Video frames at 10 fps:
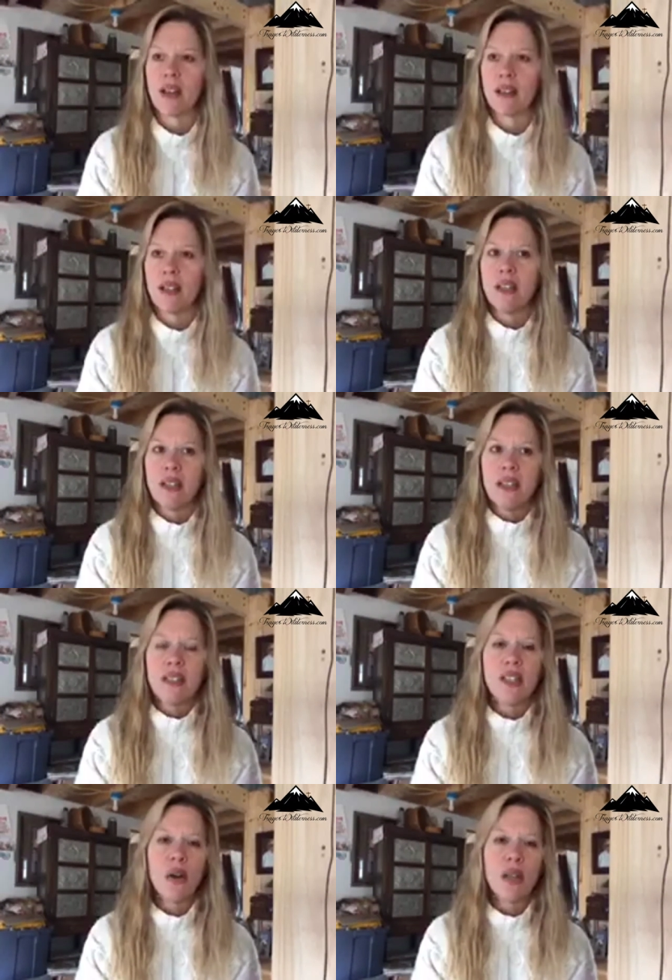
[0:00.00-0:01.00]
Yeah.
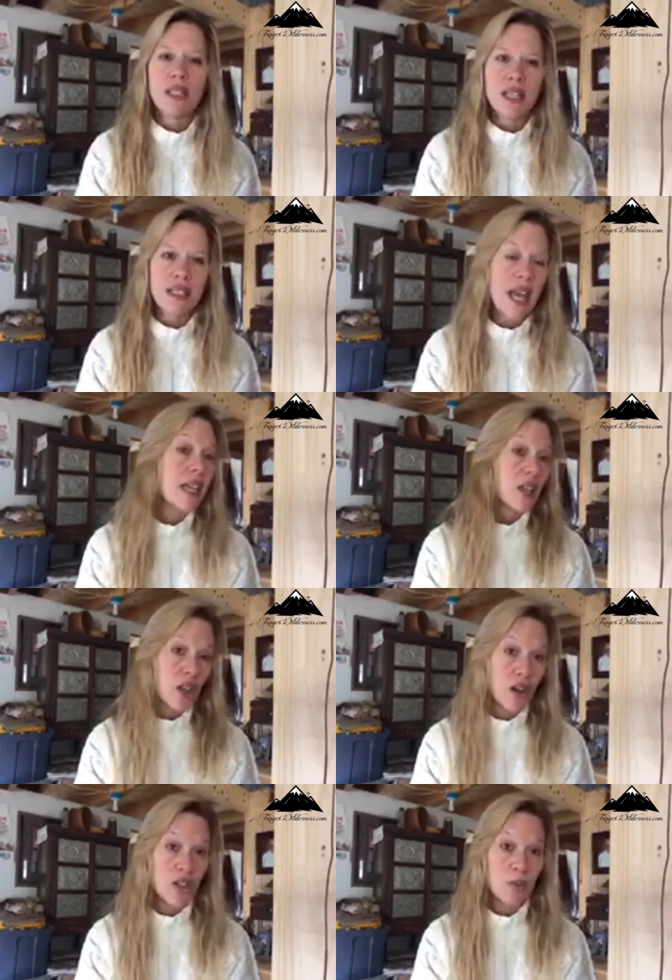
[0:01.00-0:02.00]
So it does take
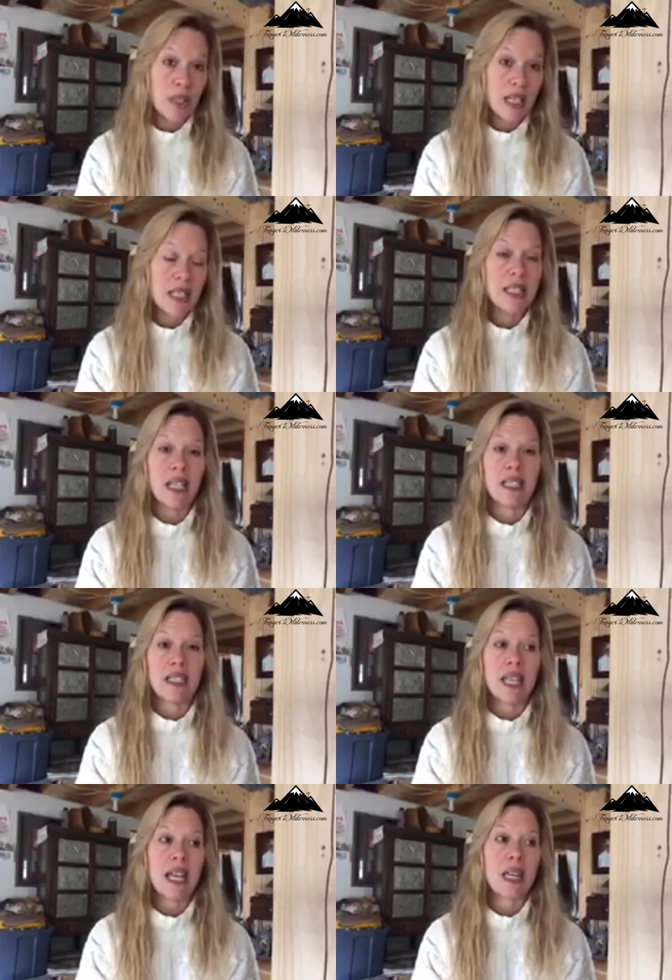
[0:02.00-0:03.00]
encouragement. It
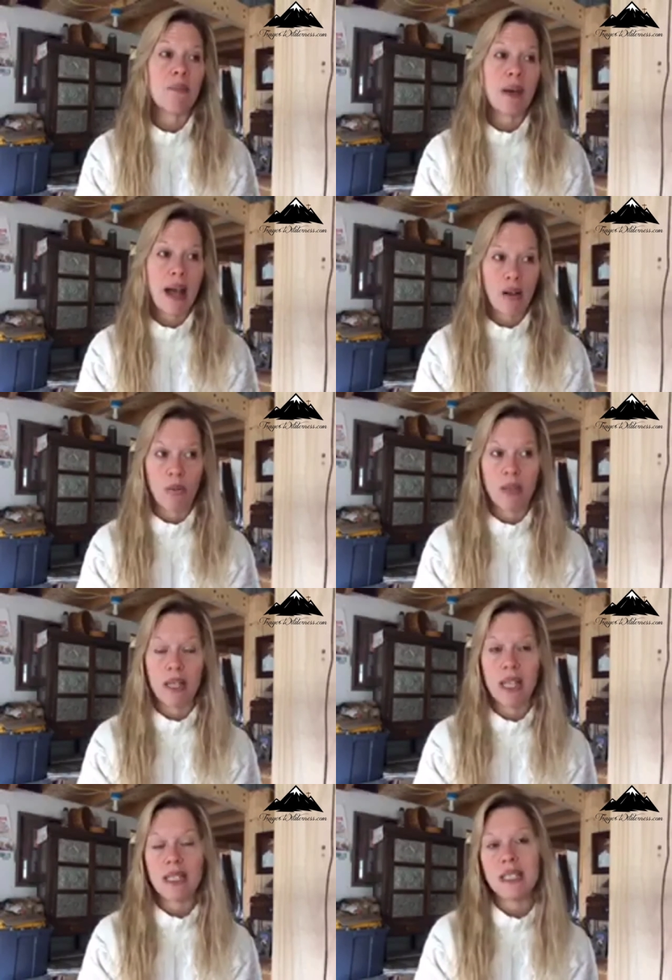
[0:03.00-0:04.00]
does take
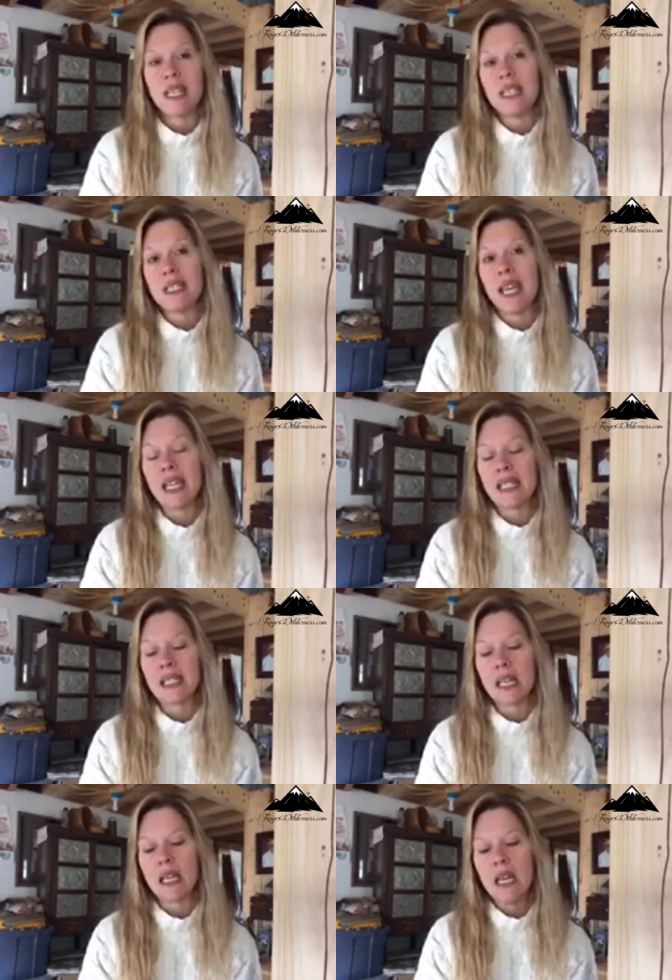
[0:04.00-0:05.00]
empowerment. It it
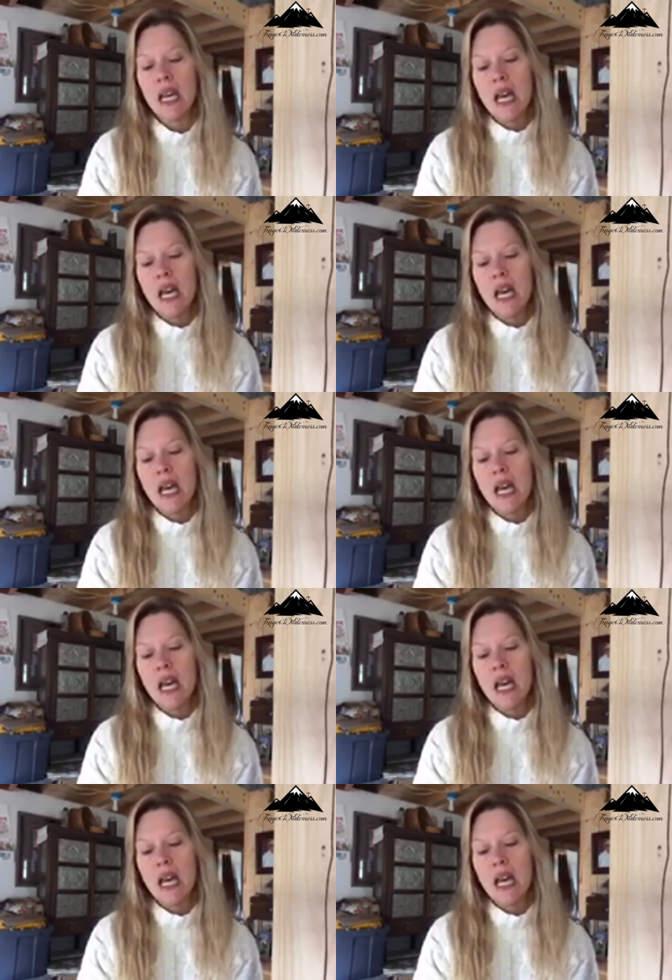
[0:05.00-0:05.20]
takes